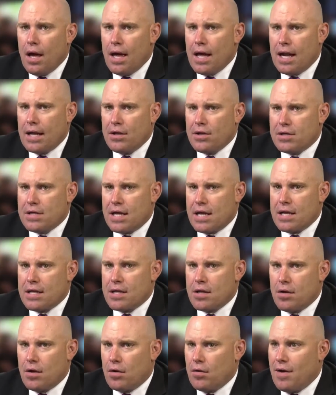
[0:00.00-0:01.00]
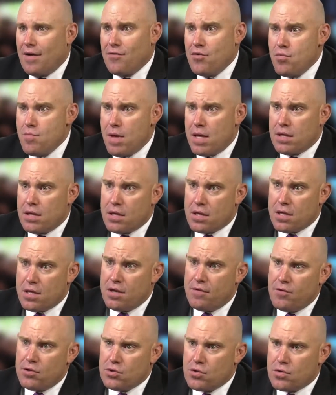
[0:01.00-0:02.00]
And I looked at it and said, oh, have you met this
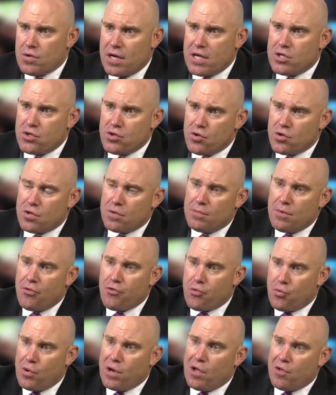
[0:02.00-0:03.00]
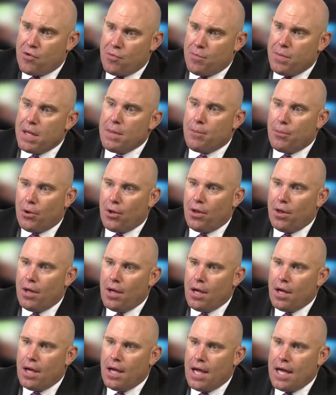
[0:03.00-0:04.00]
individual? So I introduced him to 3 other people,
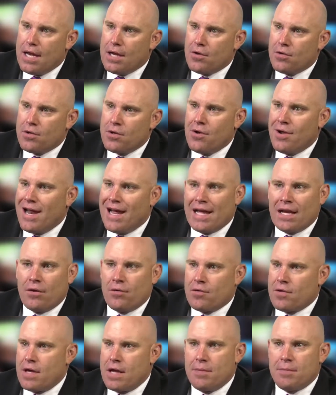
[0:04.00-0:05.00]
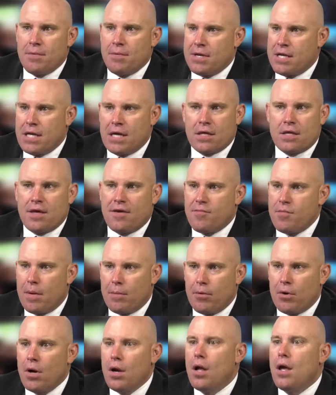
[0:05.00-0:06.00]
and he goes, you know what, I got to go sign up to be a DSF
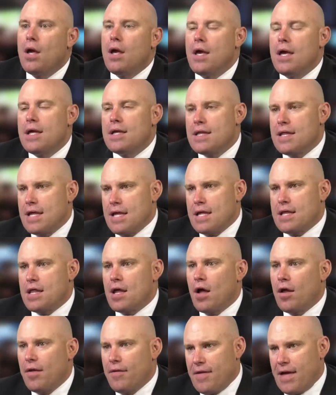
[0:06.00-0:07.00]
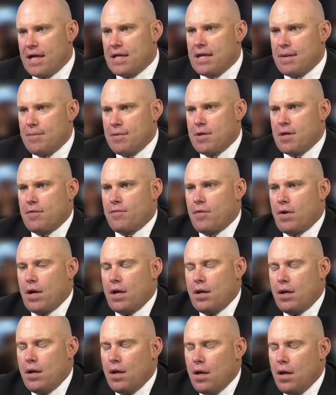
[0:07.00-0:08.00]
member. It's all of that type of stuff,
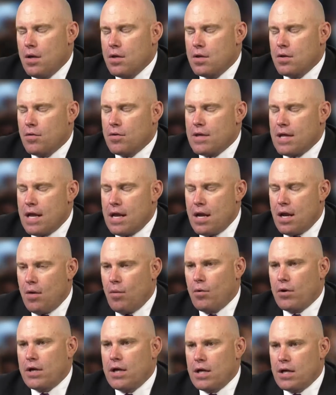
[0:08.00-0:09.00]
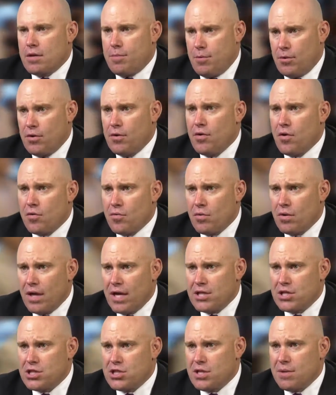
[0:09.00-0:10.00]
right? So it's that networking, it's building those
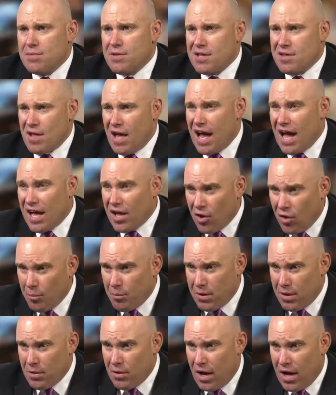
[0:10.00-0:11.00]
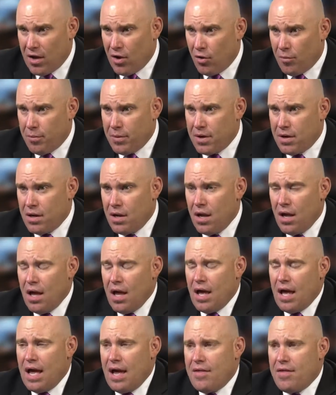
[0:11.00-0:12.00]
relationships, it's being eye-open,
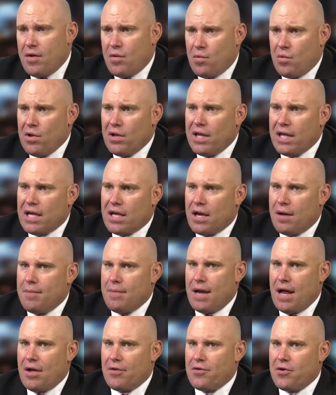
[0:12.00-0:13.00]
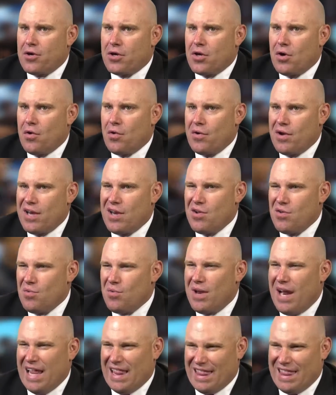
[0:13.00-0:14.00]
and then really coming out there and going, here's
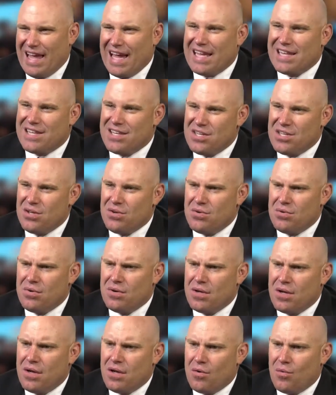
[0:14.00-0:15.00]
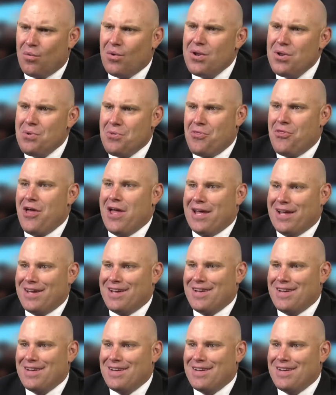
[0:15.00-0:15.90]
what I'd like to do, what do you think?